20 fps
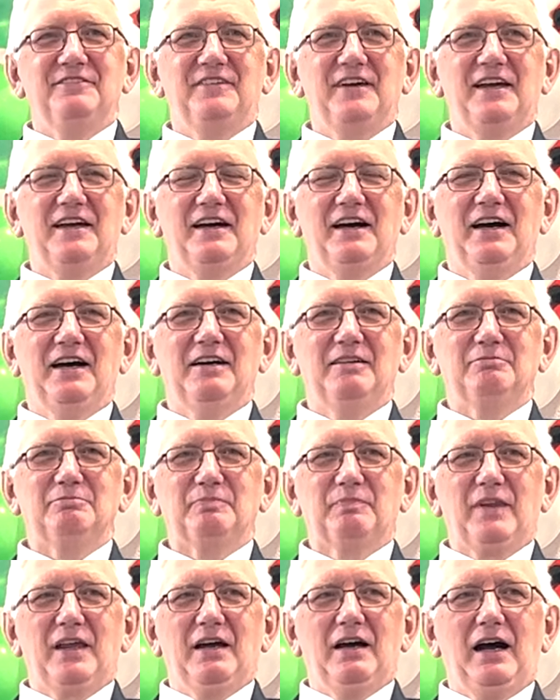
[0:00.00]

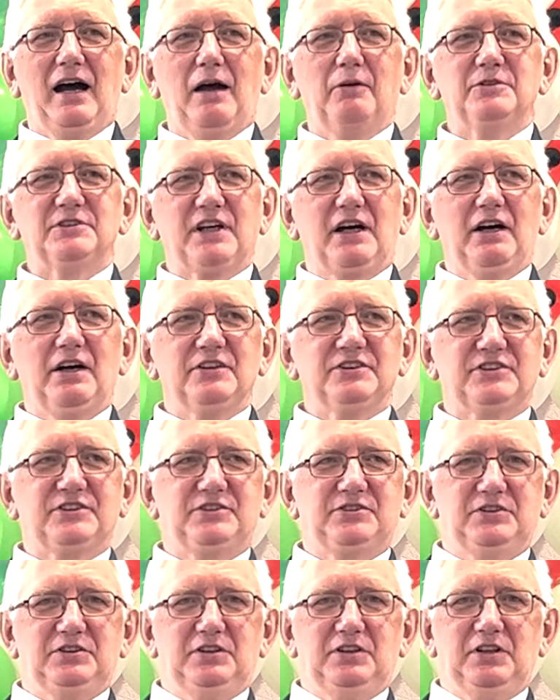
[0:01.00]
I was
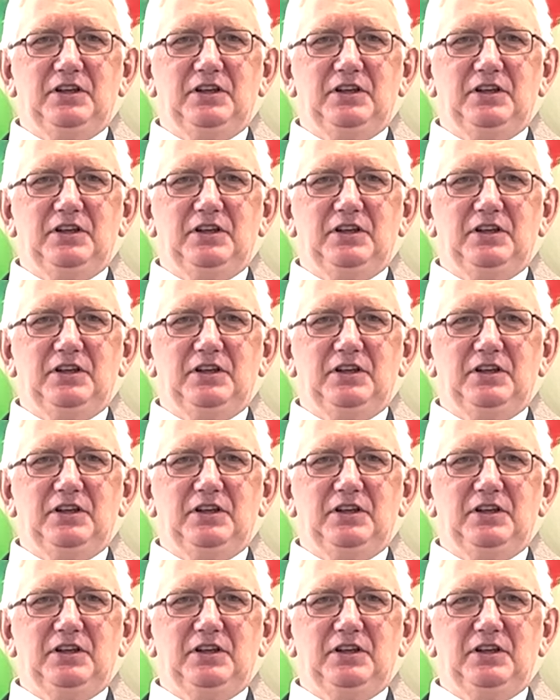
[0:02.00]
asked